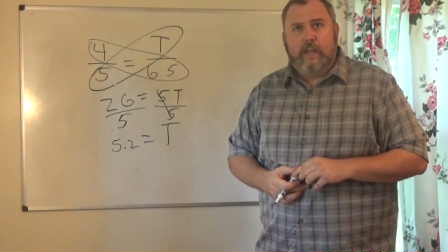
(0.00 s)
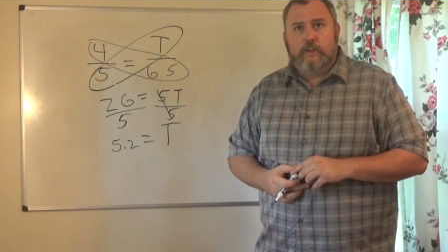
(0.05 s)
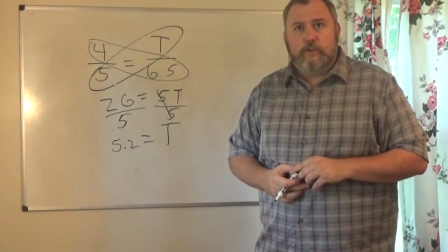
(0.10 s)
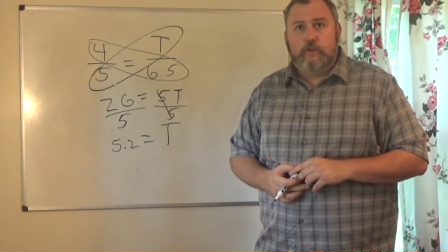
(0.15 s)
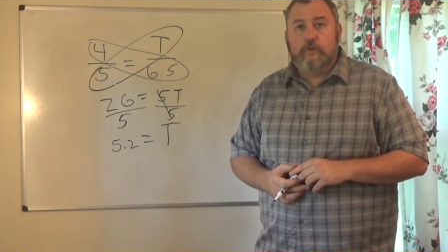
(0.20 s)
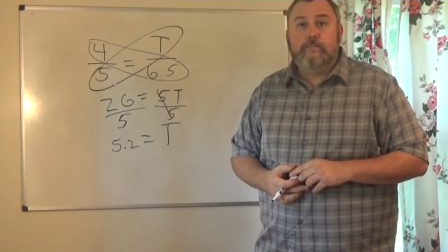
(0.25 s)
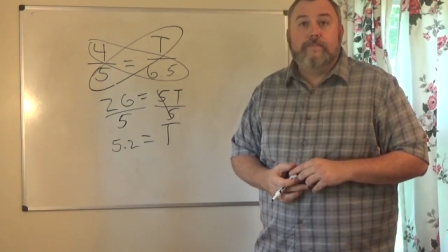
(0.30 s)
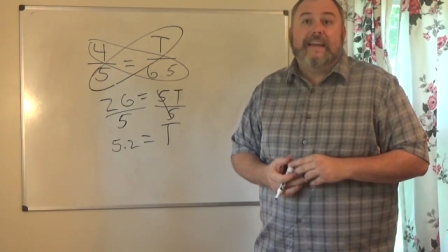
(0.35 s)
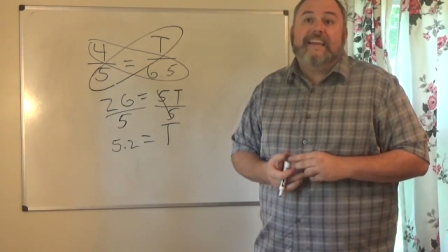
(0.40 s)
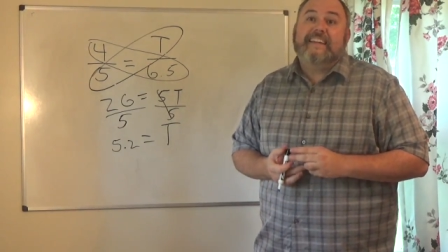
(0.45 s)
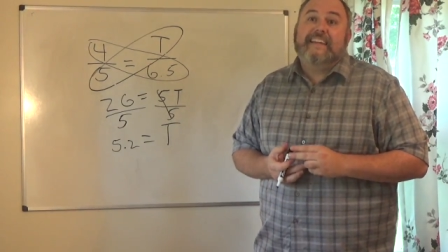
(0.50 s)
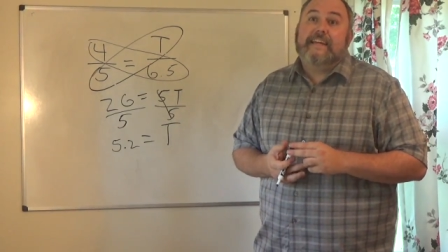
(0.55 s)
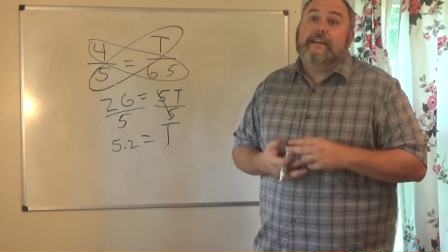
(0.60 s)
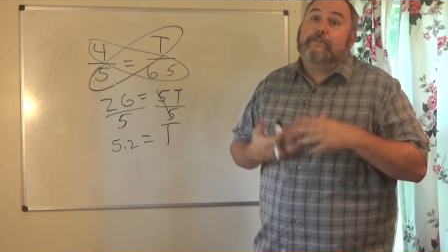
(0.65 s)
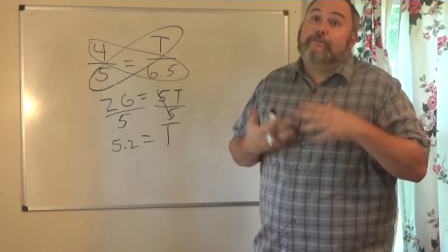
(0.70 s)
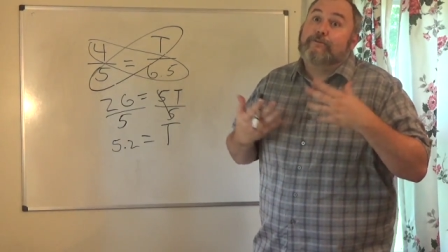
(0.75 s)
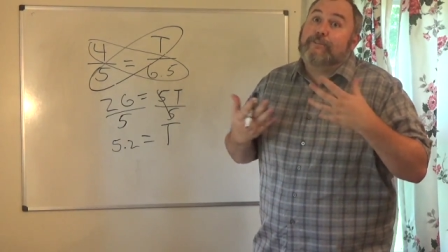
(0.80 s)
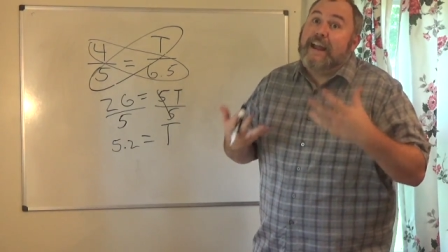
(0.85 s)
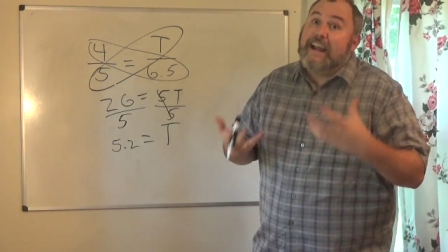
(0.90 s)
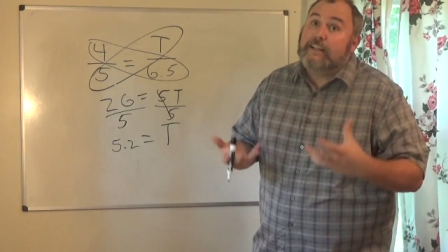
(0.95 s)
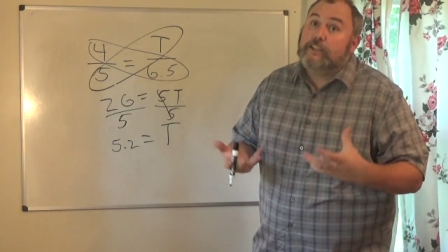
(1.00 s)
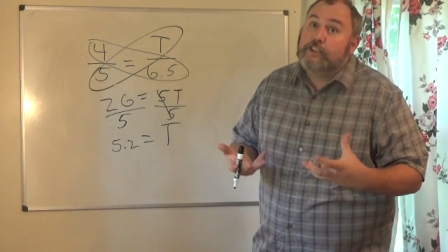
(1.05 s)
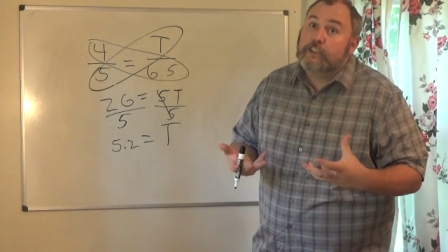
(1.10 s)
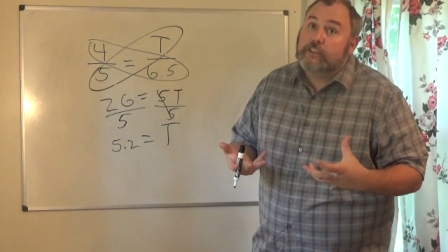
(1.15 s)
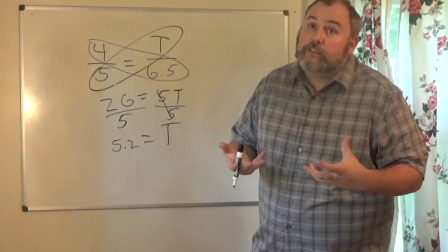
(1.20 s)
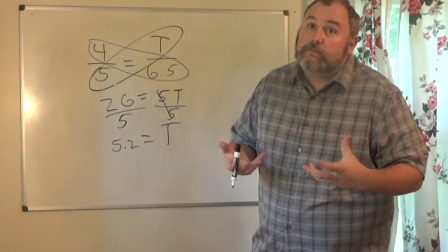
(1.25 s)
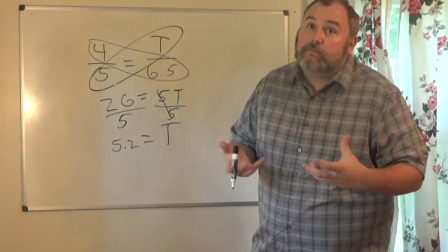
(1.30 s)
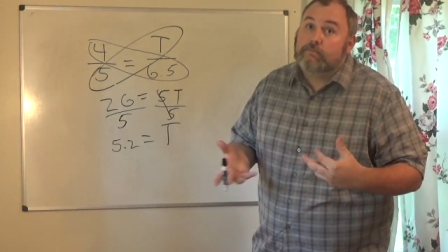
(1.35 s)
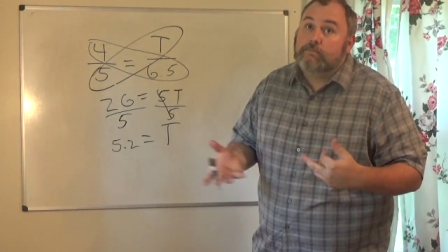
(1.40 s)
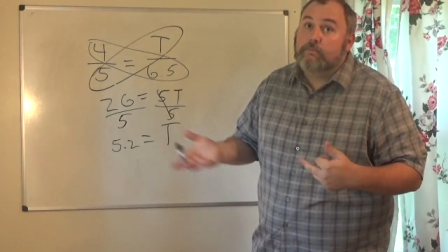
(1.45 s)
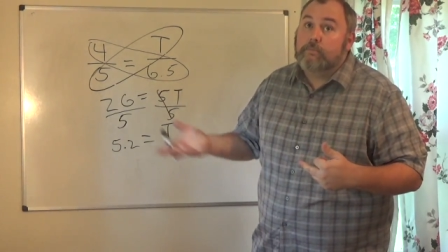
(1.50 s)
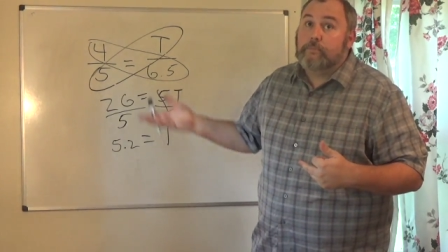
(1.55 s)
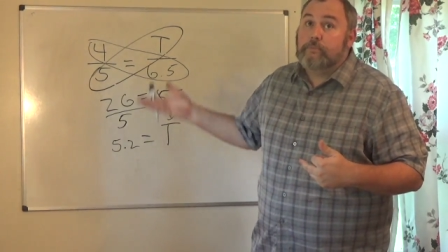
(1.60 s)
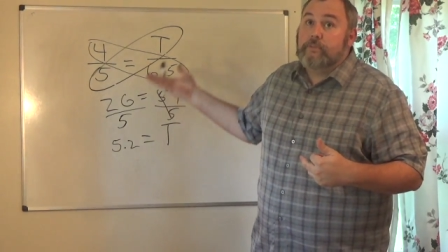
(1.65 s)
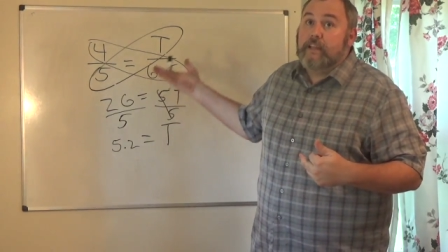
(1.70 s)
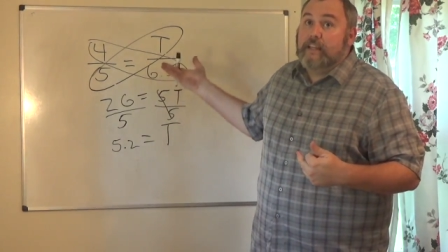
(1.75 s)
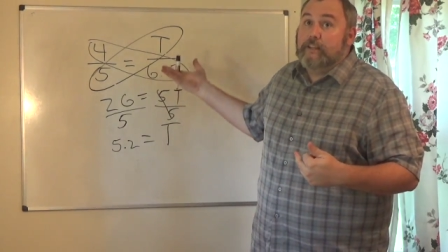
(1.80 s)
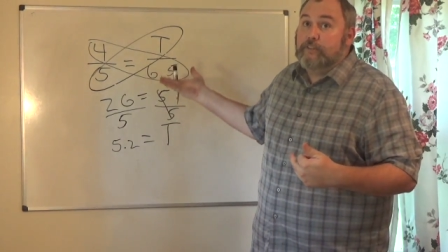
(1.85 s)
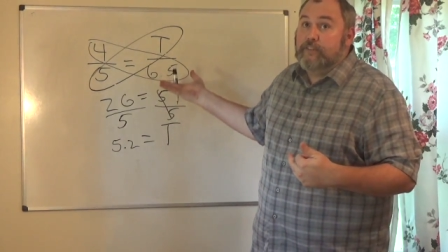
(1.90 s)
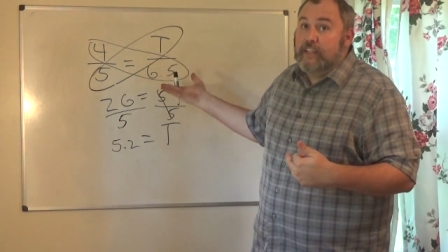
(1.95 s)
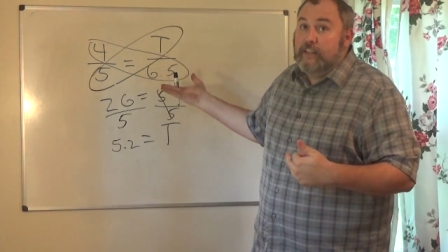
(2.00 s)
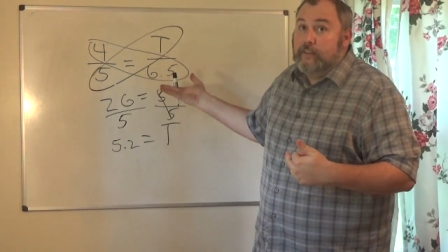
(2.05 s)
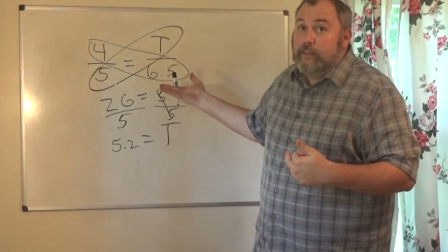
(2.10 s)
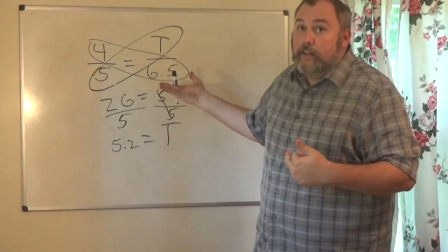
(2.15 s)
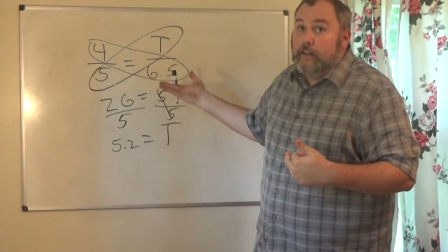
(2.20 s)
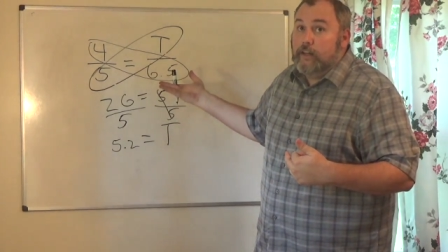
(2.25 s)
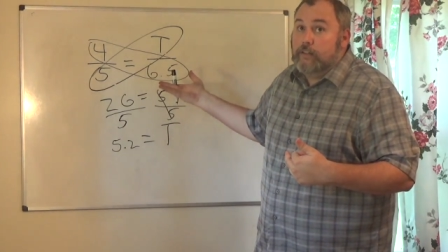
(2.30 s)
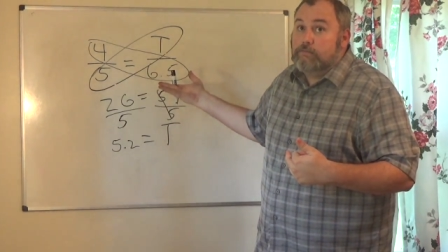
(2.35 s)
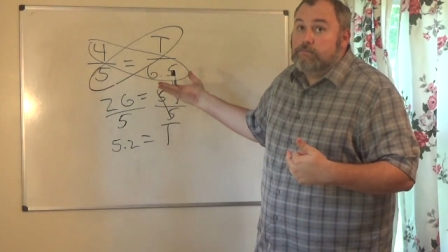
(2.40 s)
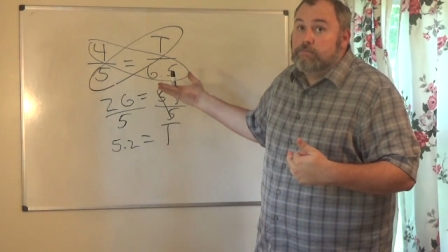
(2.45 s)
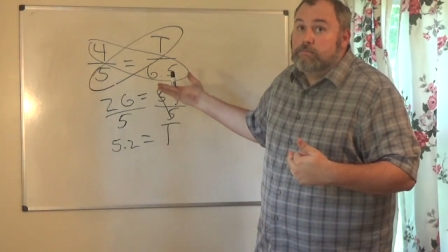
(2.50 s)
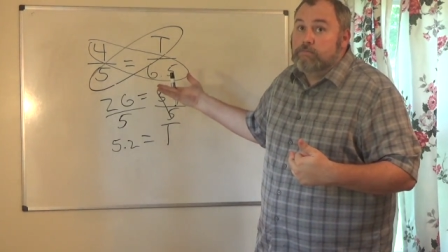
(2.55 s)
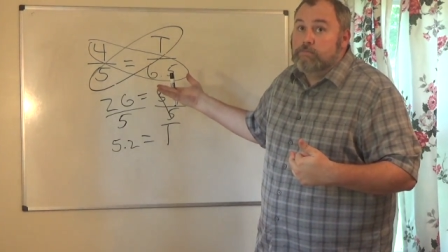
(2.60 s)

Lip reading: you may get a fraction that's in there.